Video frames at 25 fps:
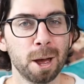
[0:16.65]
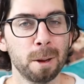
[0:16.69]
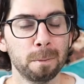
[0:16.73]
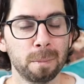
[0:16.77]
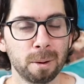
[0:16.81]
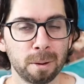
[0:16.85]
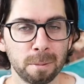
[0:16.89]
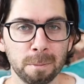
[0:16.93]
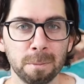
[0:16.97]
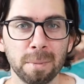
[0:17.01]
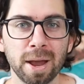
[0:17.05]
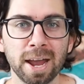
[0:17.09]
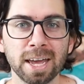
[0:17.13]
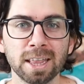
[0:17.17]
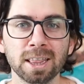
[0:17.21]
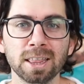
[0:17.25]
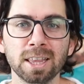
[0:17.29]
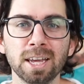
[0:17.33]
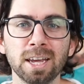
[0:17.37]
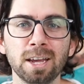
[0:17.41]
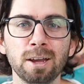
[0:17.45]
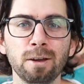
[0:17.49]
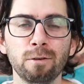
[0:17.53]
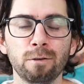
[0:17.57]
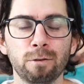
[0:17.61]
but
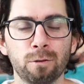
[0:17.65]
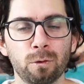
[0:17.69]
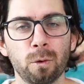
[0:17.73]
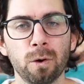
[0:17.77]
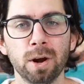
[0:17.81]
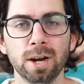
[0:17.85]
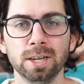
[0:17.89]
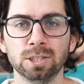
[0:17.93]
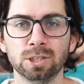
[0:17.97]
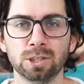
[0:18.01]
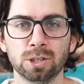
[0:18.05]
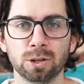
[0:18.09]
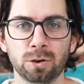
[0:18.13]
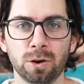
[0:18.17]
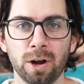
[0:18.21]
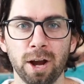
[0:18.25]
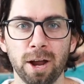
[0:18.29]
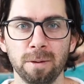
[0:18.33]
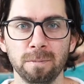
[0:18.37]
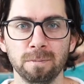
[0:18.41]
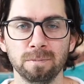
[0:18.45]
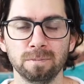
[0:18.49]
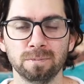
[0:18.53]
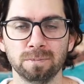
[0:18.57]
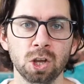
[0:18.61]
mainly for
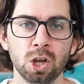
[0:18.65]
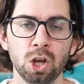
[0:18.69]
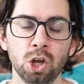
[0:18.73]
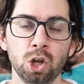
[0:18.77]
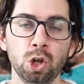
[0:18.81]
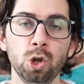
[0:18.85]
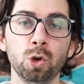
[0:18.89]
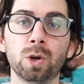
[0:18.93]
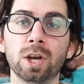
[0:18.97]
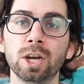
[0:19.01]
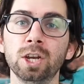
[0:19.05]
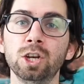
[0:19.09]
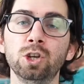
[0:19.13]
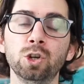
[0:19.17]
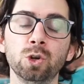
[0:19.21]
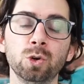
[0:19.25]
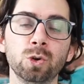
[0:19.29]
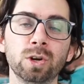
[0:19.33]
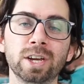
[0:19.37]
Instagram. You can do